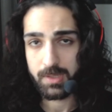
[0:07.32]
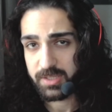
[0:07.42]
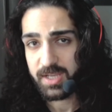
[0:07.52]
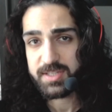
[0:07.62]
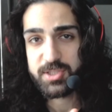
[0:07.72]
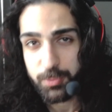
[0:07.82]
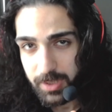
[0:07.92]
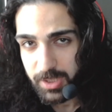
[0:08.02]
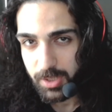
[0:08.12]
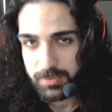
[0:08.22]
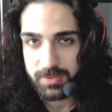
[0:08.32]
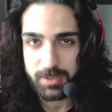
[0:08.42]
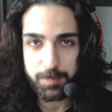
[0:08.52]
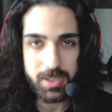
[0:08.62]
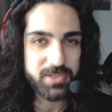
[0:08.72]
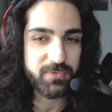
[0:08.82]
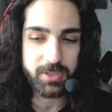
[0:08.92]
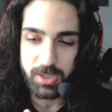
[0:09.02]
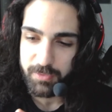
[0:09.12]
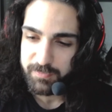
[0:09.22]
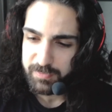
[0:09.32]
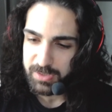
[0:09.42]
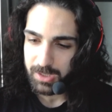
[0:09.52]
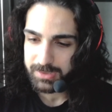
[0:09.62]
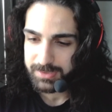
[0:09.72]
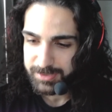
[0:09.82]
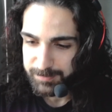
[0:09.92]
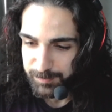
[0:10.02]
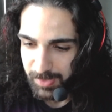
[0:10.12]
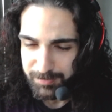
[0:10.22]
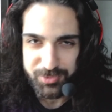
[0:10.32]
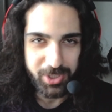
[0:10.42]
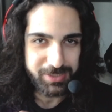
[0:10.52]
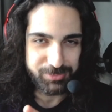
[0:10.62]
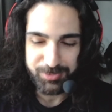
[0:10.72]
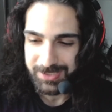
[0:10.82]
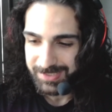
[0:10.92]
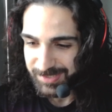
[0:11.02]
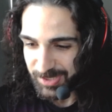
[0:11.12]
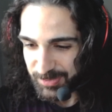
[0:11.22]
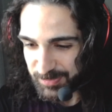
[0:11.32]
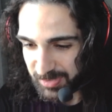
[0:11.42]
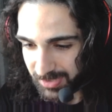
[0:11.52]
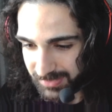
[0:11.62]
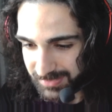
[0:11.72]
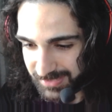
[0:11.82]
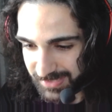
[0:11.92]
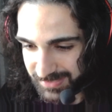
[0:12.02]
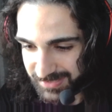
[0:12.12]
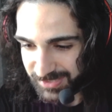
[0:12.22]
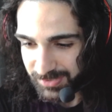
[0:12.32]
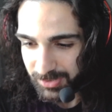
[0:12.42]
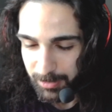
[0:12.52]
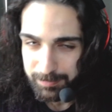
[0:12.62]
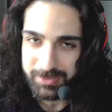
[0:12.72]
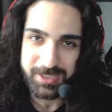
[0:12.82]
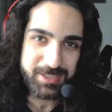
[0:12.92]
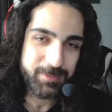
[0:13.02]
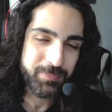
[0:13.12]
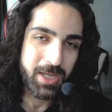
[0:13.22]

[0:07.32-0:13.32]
Okay, so when I got to the boss fight of I'm trying to read it, Laxasia The Complete,